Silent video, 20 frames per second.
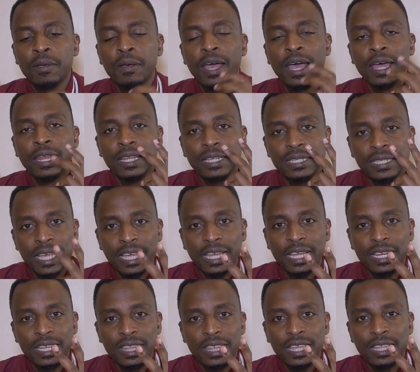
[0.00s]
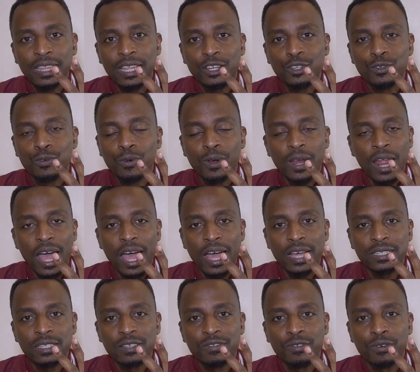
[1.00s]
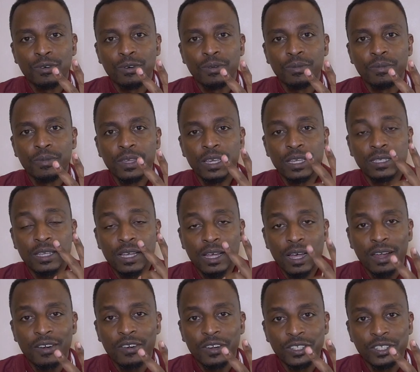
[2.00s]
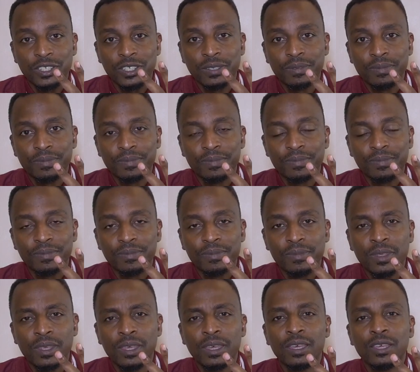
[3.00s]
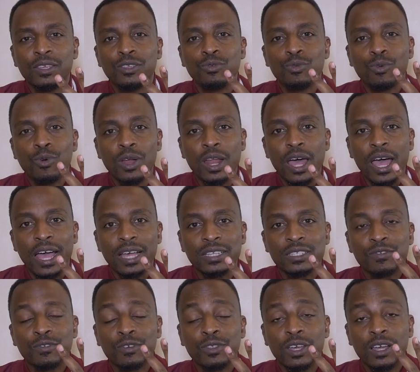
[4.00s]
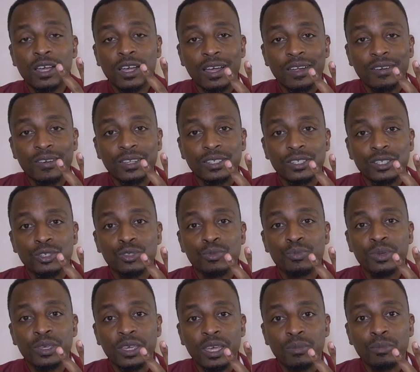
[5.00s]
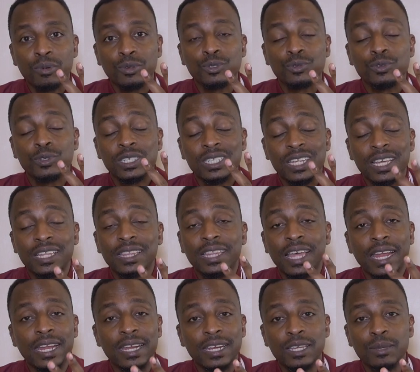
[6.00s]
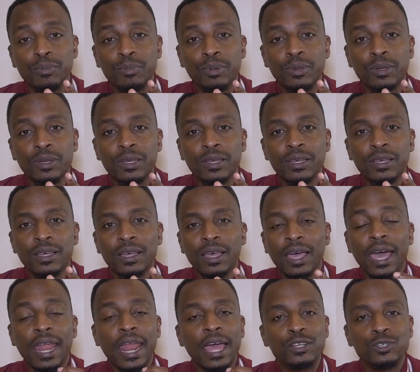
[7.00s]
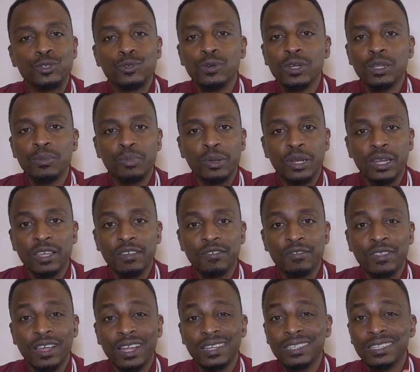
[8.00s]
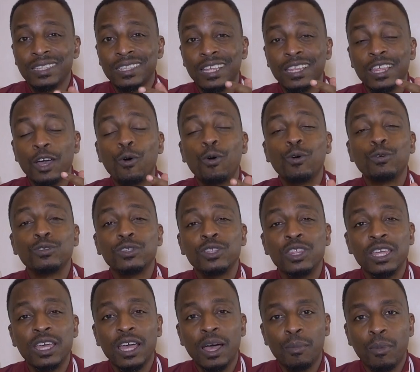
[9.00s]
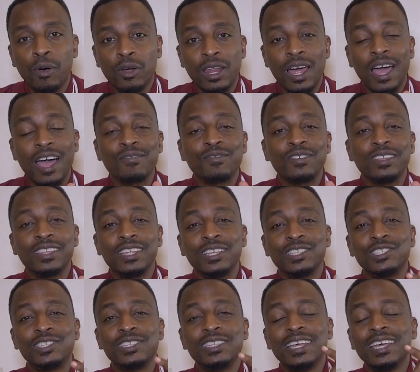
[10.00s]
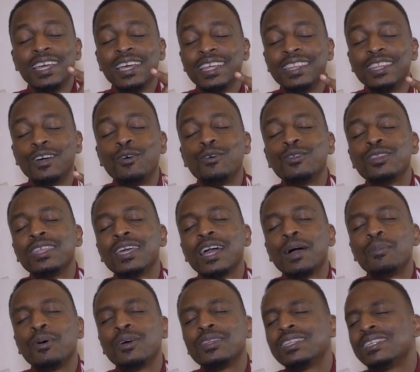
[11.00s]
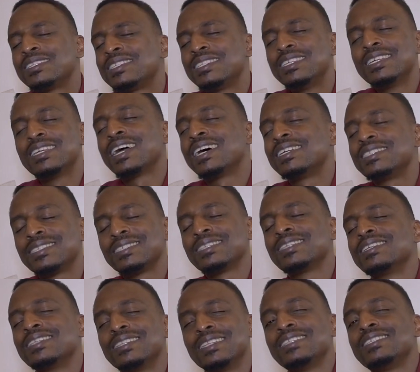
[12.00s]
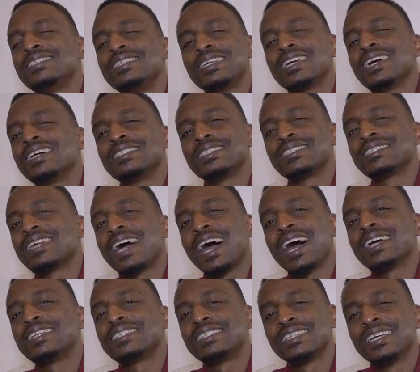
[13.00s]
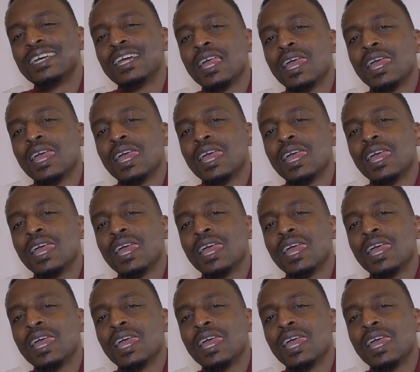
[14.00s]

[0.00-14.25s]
And the second thing that you want to ask for is courage you want to ask for the courage to be able to take that leap. And I truly believe that the whole thing about having the, the, the whole thing about the seeker's, the seeker's heart